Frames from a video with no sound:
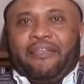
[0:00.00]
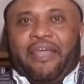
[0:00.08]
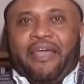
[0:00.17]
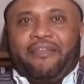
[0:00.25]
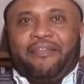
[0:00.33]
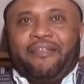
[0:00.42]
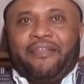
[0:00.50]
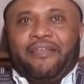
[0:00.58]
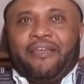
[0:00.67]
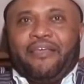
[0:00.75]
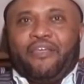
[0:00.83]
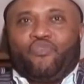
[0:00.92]
then
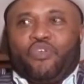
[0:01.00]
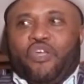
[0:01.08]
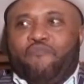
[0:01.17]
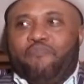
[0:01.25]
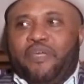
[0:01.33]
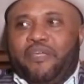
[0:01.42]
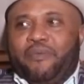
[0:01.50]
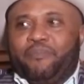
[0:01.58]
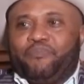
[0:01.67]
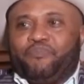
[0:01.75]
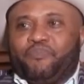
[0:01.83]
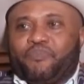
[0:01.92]
it will give me
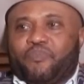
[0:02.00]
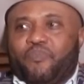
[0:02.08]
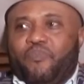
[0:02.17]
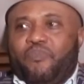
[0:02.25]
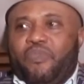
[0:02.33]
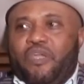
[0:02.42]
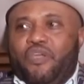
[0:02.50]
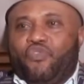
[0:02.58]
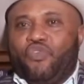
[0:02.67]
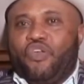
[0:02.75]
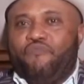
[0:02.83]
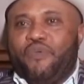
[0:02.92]

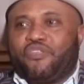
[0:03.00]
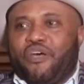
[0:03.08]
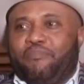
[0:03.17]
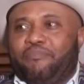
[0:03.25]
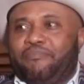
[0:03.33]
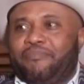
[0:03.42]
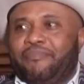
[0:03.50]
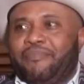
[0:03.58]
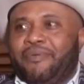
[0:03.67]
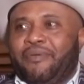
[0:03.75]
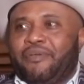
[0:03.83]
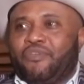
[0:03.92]
some
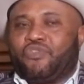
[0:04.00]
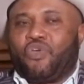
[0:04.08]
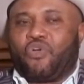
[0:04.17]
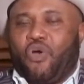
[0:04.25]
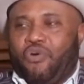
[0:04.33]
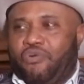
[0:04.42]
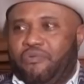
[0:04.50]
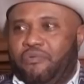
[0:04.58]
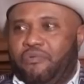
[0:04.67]
succor.